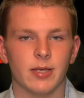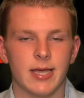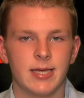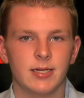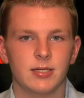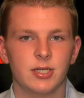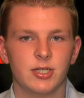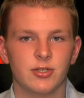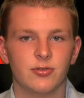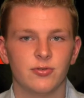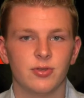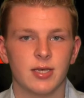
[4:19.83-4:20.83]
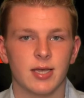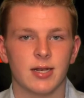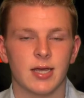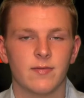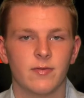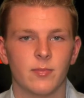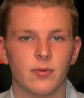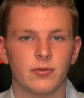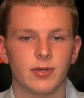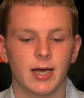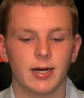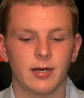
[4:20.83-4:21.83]
in addition to the inevitable
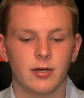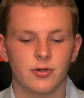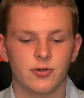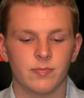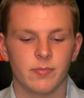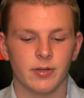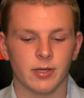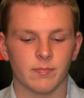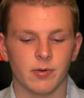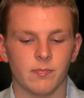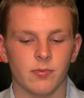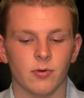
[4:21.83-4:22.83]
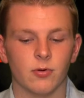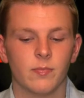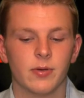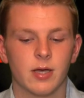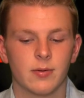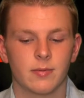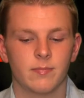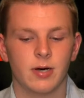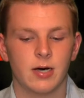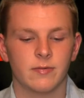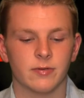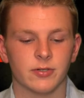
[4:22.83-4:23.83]
900 million people, will become
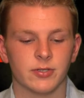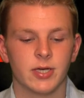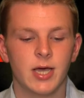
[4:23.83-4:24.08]
impoverished